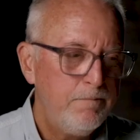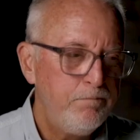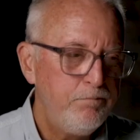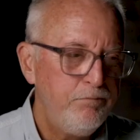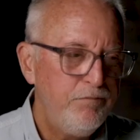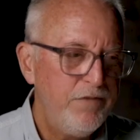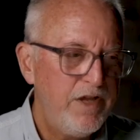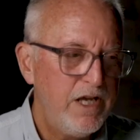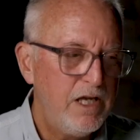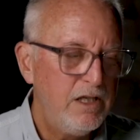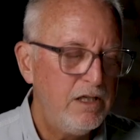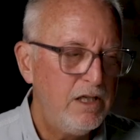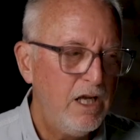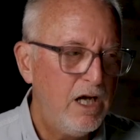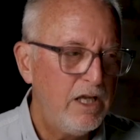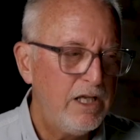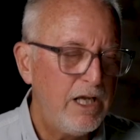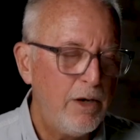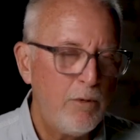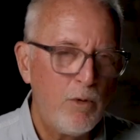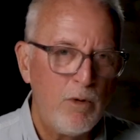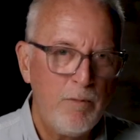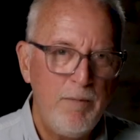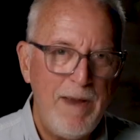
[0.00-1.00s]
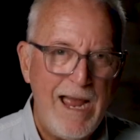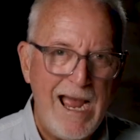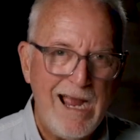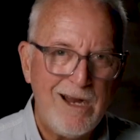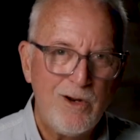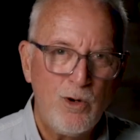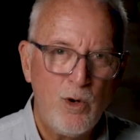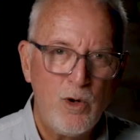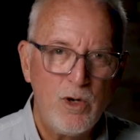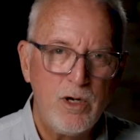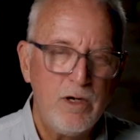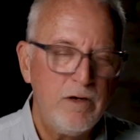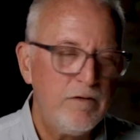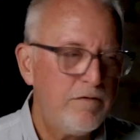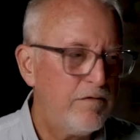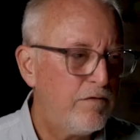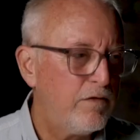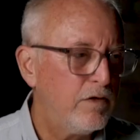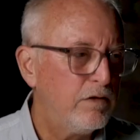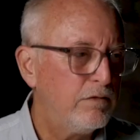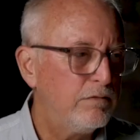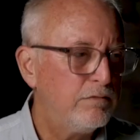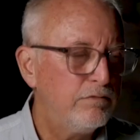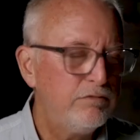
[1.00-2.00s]
then uh, they were back ordered
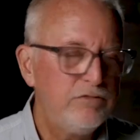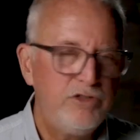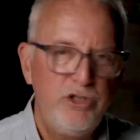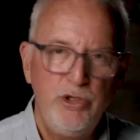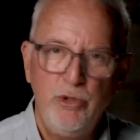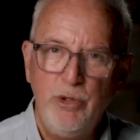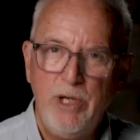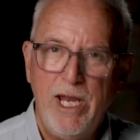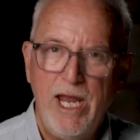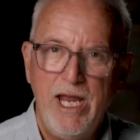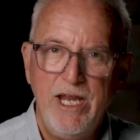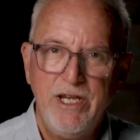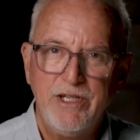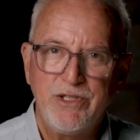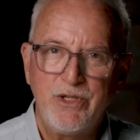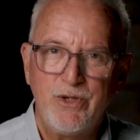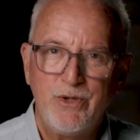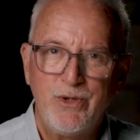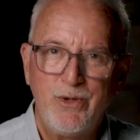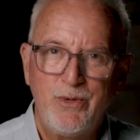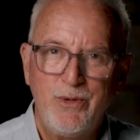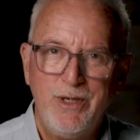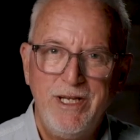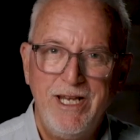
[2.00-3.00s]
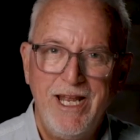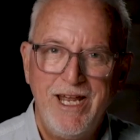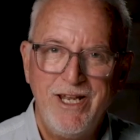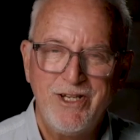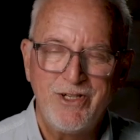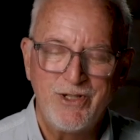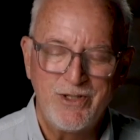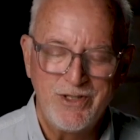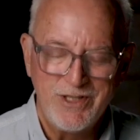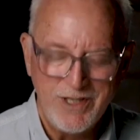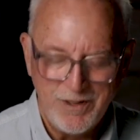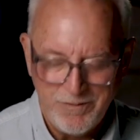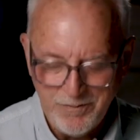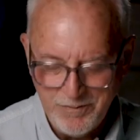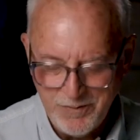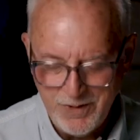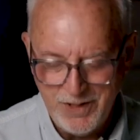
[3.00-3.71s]
for two days or three days or something.